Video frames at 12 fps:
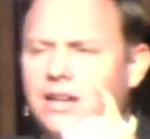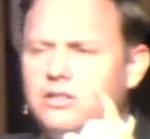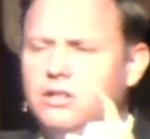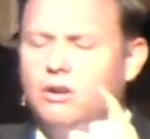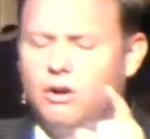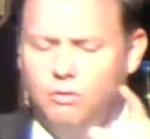I
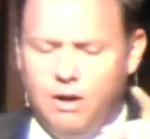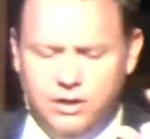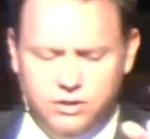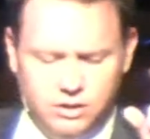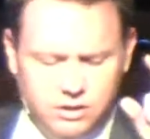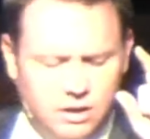ask you a
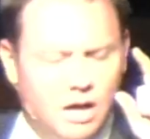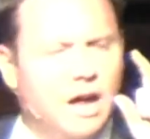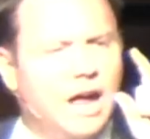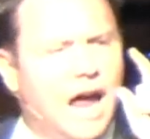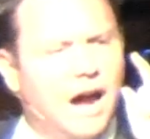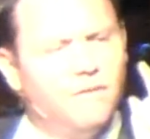question?
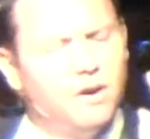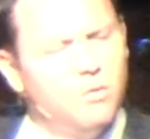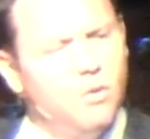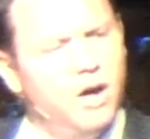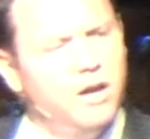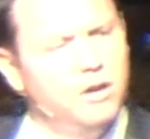
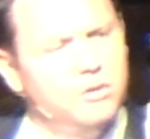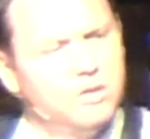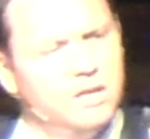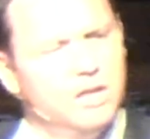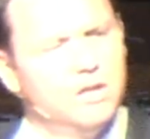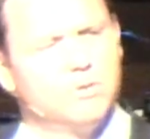Everyone
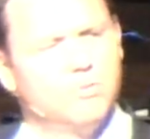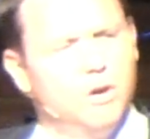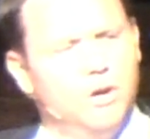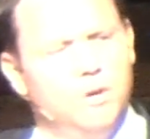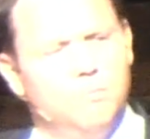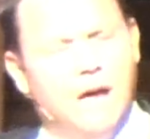who's in this
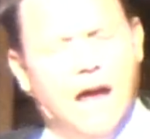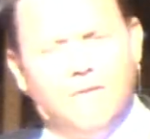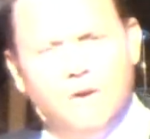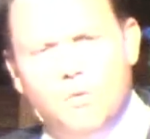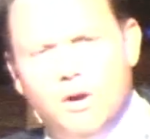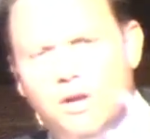room,
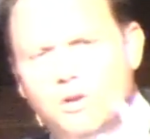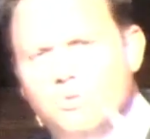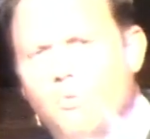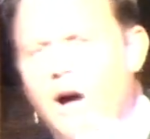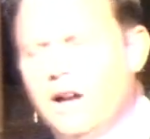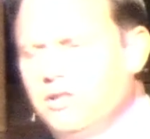everyone
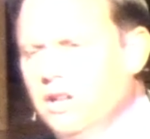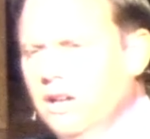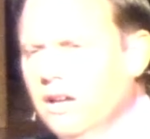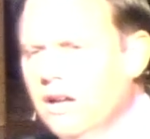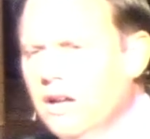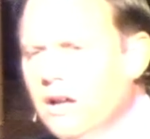who's watching